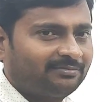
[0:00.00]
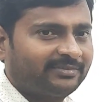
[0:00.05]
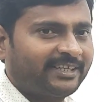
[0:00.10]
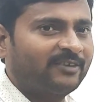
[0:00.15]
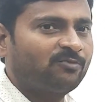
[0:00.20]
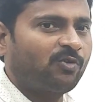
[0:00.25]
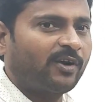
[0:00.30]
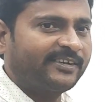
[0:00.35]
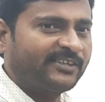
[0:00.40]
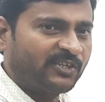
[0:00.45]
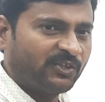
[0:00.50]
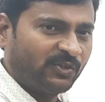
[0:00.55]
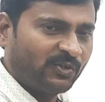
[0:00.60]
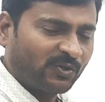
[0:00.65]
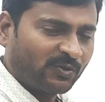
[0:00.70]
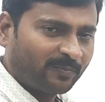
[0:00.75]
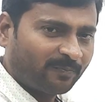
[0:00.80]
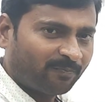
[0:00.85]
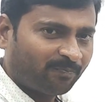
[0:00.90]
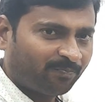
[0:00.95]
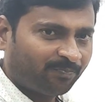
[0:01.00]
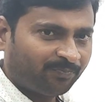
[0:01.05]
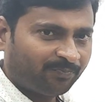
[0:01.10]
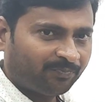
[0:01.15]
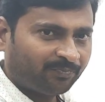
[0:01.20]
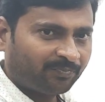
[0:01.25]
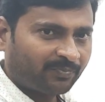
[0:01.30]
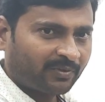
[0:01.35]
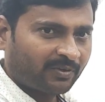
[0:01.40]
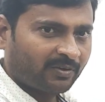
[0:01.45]
Then what you do?
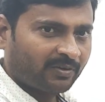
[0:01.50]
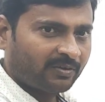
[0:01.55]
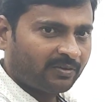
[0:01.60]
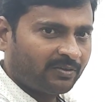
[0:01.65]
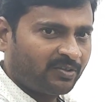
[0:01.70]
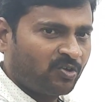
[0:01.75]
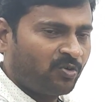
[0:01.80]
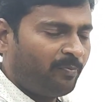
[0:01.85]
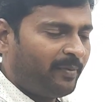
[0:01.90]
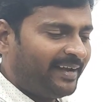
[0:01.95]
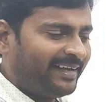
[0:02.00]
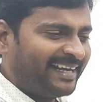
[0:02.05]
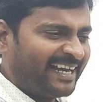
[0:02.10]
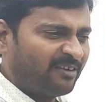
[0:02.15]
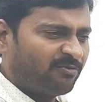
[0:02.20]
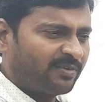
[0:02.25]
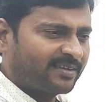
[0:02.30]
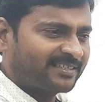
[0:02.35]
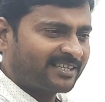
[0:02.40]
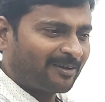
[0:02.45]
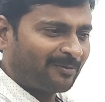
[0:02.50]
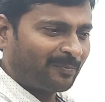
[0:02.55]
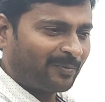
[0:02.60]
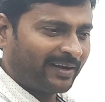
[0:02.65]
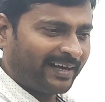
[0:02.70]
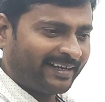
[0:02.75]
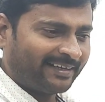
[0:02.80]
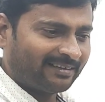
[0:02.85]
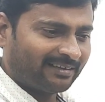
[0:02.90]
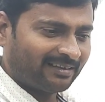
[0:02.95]
You maintain one
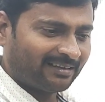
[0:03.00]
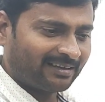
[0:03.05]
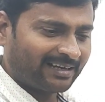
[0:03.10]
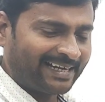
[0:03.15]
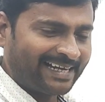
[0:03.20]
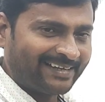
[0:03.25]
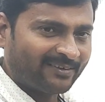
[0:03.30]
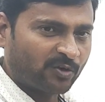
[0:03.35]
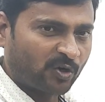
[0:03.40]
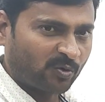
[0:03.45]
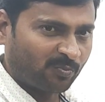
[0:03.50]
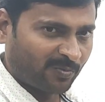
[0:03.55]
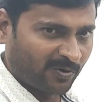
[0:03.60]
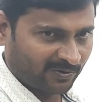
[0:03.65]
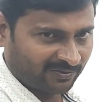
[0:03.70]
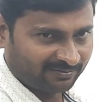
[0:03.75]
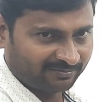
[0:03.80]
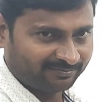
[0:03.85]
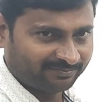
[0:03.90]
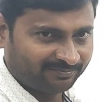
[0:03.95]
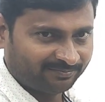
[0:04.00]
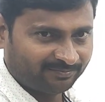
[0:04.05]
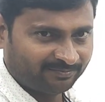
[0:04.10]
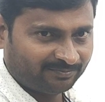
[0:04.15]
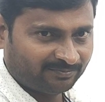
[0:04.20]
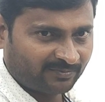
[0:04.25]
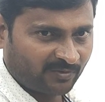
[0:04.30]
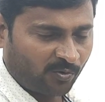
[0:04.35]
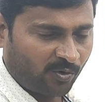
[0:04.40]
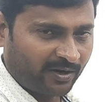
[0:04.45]
separate running notebook
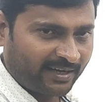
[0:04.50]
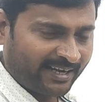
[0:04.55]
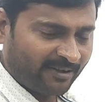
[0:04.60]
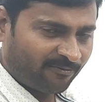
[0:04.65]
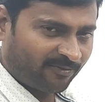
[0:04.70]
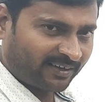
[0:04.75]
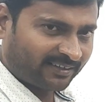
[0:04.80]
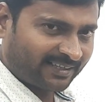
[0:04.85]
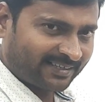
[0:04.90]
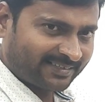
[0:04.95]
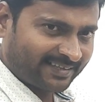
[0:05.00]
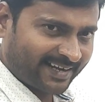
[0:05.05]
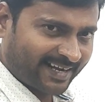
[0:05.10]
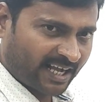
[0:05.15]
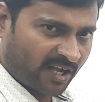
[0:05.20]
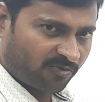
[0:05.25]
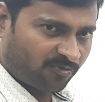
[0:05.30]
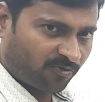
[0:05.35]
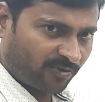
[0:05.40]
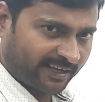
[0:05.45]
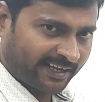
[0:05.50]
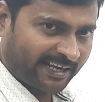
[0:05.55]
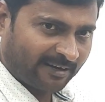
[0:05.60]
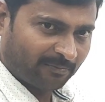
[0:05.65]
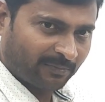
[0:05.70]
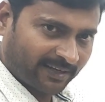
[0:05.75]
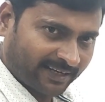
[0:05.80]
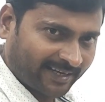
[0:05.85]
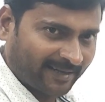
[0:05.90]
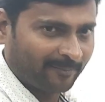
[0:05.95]
only for the sake of
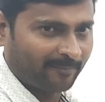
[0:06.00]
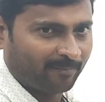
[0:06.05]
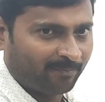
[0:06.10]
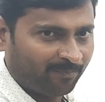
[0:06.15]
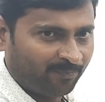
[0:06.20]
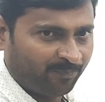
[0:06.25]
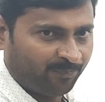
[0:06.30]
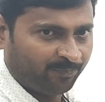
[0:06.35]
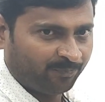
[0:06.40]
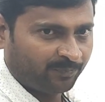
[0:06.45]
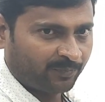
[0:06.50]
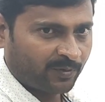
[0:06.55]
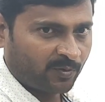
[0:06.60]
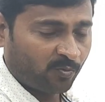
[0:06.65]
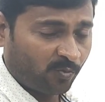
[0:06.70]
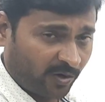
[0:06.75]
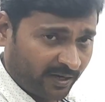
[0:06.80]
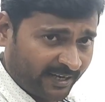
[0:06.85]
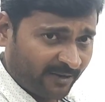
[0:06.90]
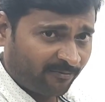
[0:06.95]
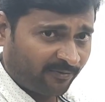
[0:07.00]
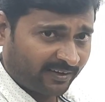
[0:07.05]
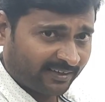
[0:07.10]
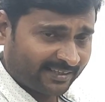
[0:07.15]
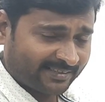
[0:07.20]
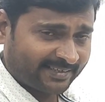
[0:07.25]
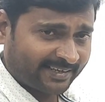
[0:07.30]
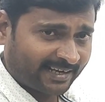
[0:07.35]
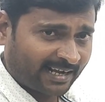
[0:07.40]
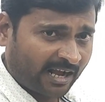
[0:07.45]
vocabulary. only for
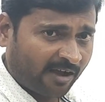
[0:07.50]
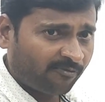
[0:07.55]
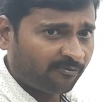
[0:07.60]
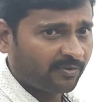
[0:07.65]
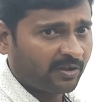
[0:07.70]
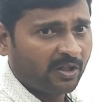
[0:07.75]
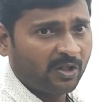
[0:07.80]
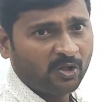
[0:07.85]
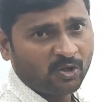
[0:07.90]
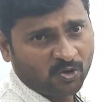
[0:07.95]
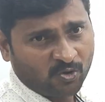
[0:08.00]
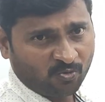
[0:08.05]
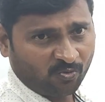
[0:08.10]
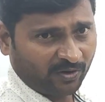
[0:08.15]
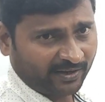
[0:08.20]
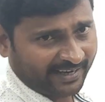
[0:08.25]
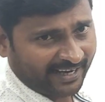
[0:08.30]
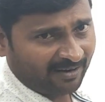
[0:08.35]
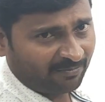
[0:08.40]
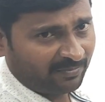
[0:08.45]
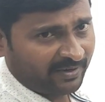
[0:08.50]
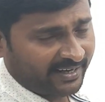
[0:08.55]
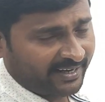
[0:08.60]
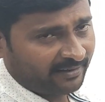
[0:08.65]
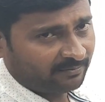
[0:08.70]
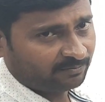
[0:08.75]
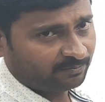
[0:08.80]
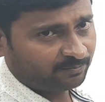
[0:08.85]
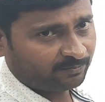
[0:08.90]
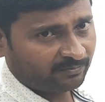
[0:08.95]
the sake of
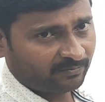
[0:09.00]
vocabulary.